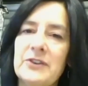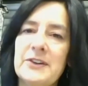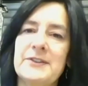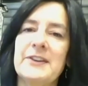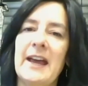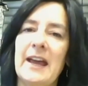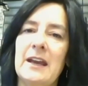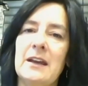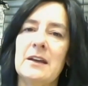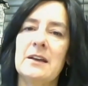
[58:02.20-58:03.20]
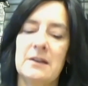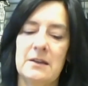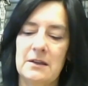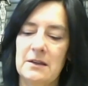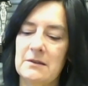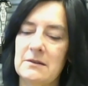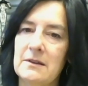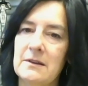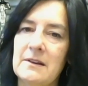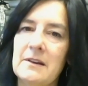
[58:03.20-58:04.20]
to say,
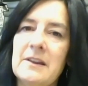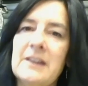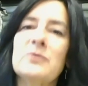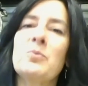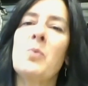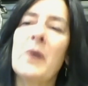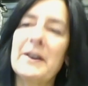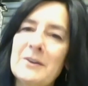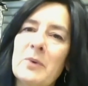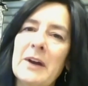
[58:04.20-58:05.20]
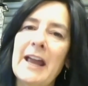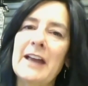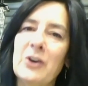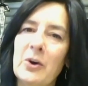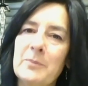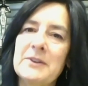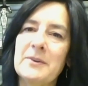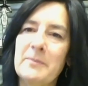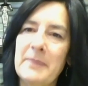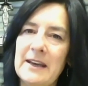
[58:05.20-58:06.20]
this wasn't what I had hoped it to
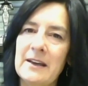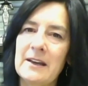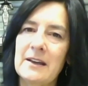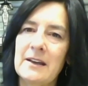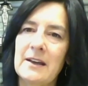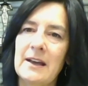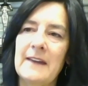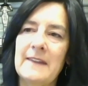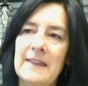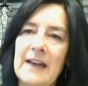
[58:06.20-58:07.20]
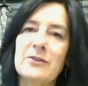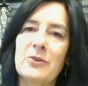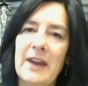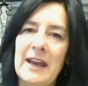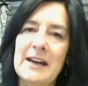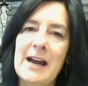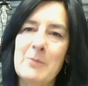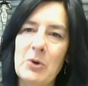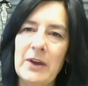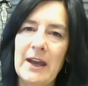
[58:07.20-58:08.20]
be, and that's okay, and I'm
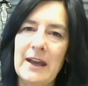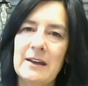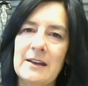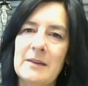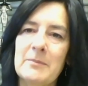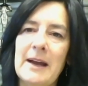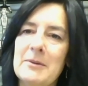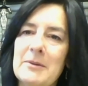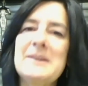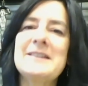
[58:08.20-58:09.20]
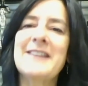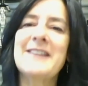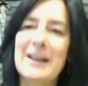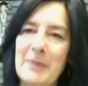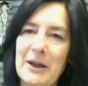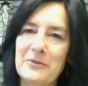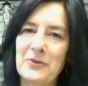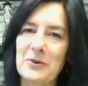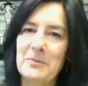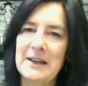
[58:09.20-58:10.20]
okay. But I'm going to be sad about it
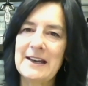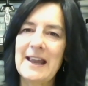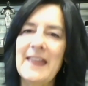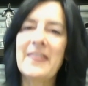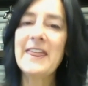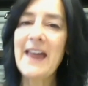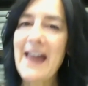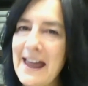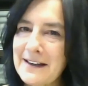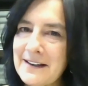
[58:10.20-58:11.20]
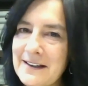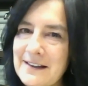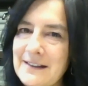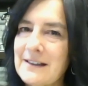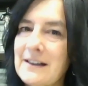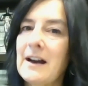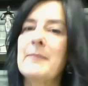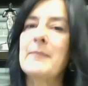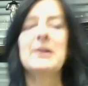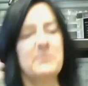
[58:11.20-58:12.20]
for a minute, and then
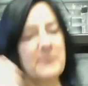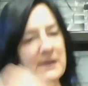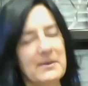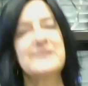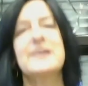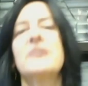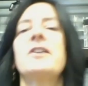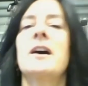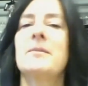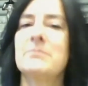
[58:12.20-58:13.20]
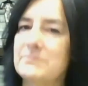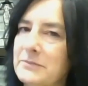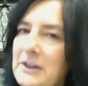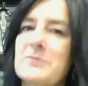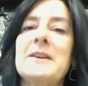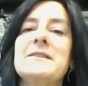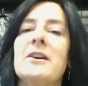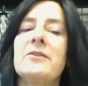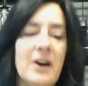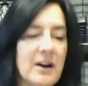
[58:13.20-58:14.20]
I'm going to pick myself up, brush
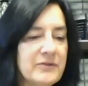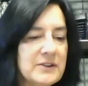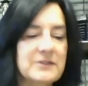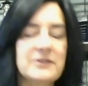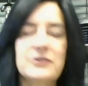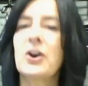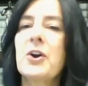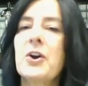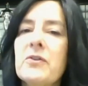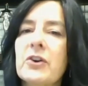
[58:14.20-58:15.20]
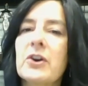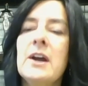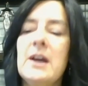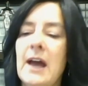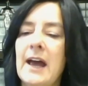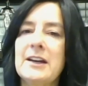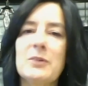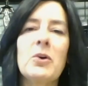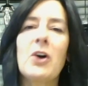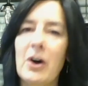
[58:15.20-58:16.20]
myself off, and start over, and it
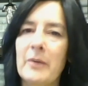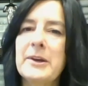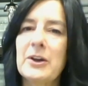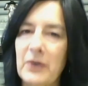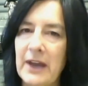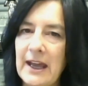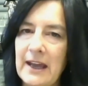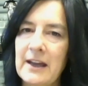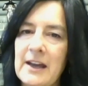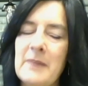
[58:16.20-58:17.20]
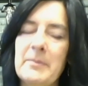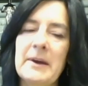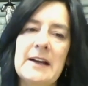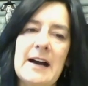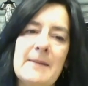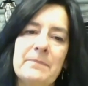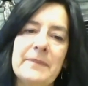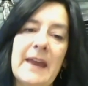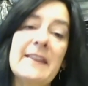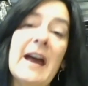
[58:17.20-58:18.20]
will all be okay. But
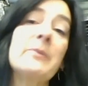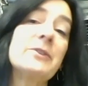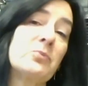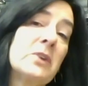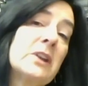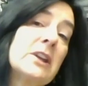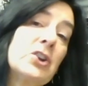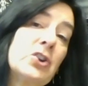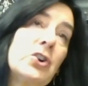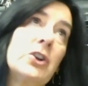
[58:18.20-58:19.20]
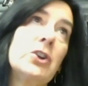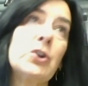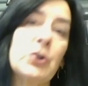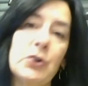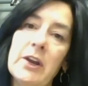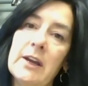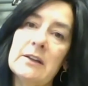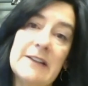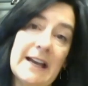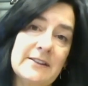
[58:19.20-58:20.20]
that was a really good learning
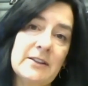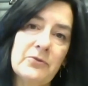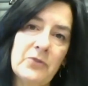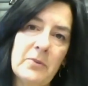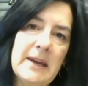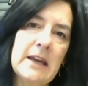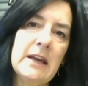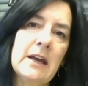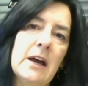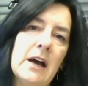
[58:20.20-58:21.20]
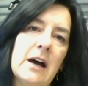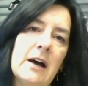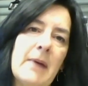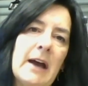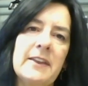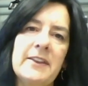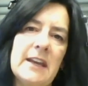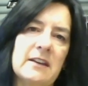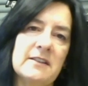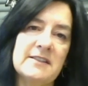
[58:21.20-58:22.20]
lesson for me. Mm-hmm. I
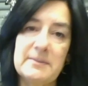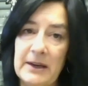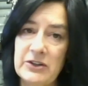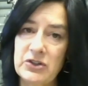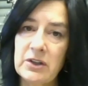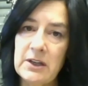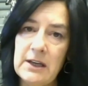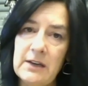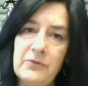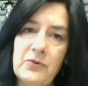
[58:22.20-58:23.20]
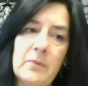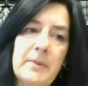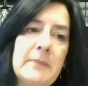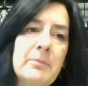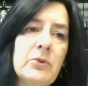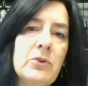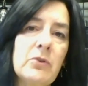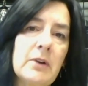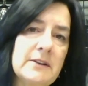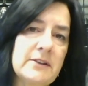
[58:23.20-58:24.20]
think especially for people who
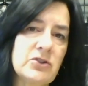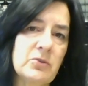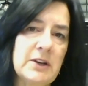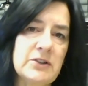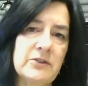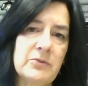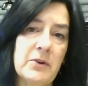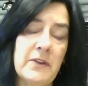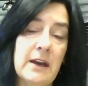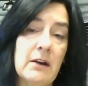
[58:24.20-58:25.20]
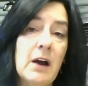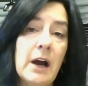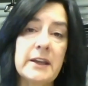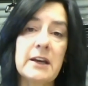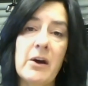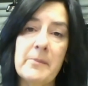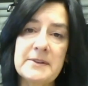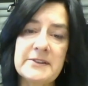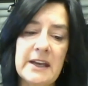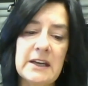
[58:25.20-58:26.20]
are in situations where they are highly
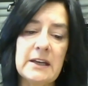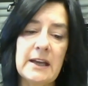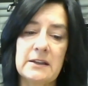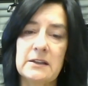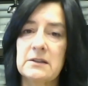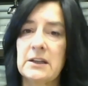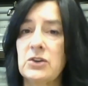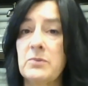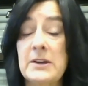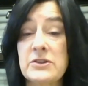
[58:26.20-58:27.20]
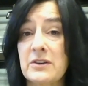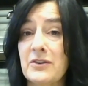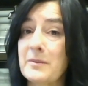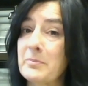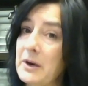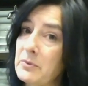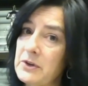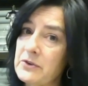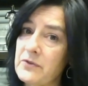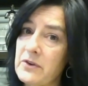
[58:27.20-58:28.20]
compensated and, like you mentioned, they're the
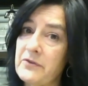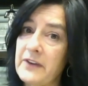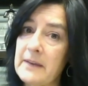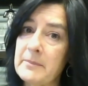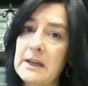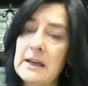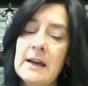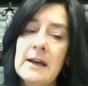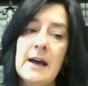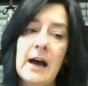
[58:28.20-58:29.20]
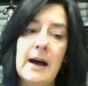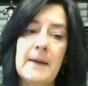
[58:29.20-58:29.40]
breadwinners for their family. Mm-hmm.